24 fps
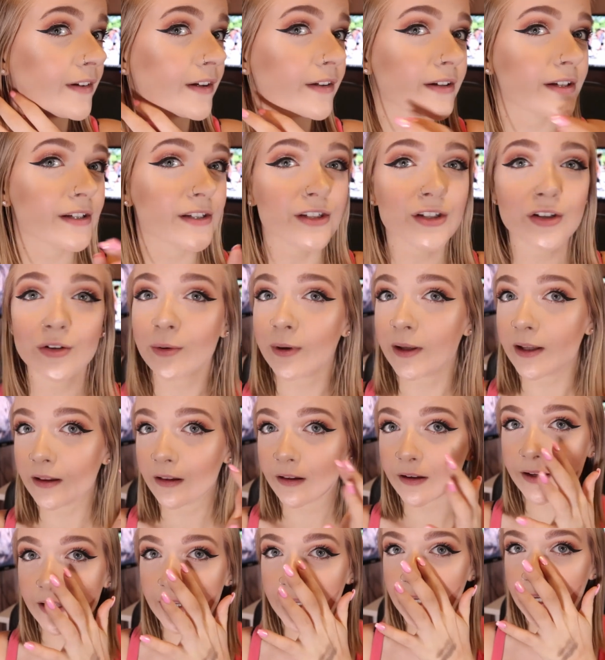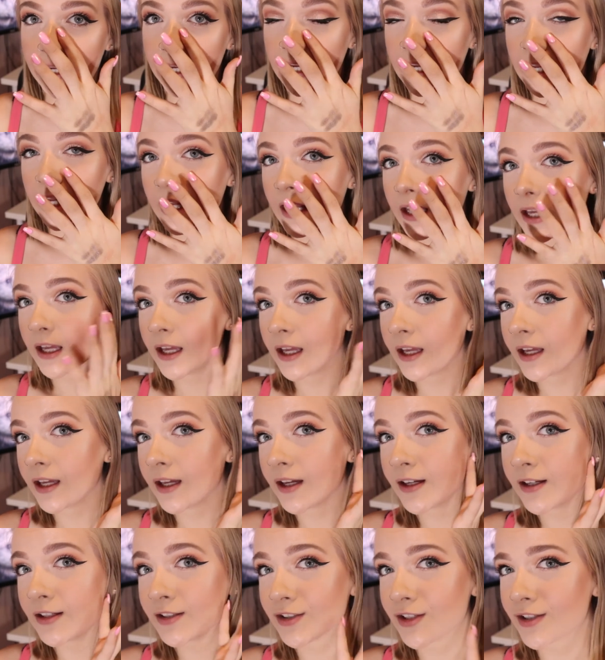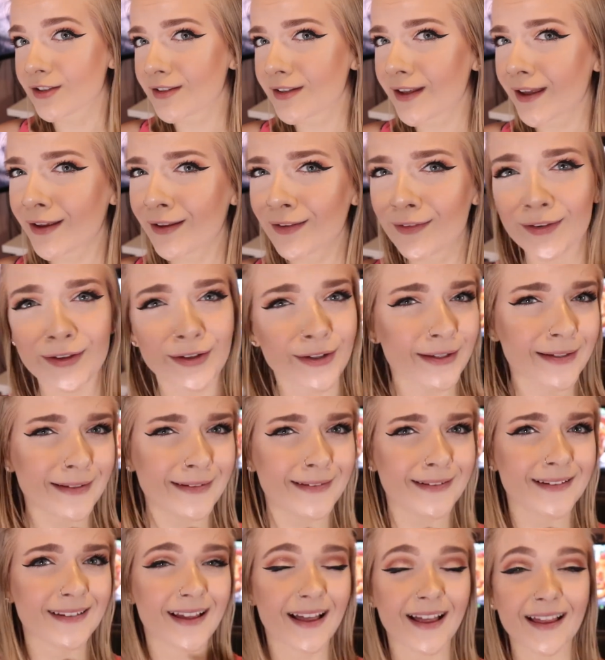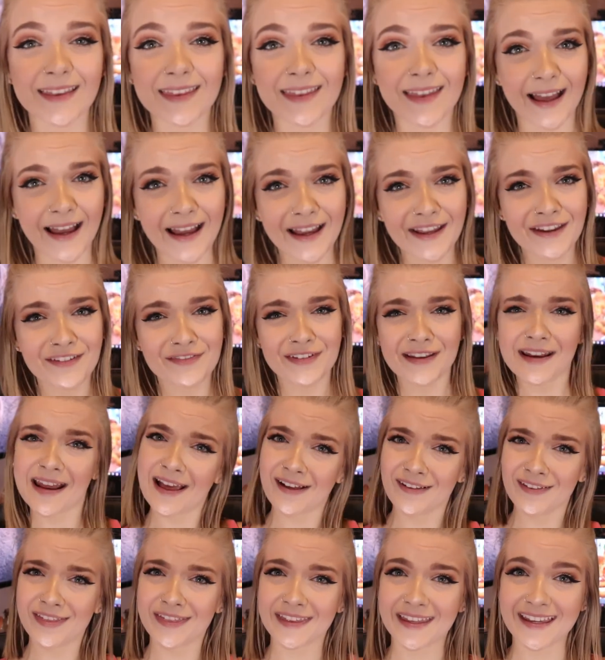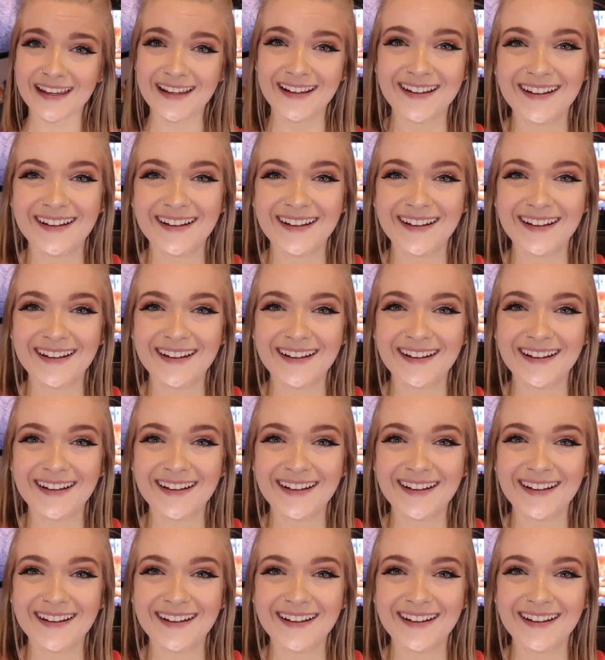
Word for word: very dewy looking. Just like looking alive and healthy.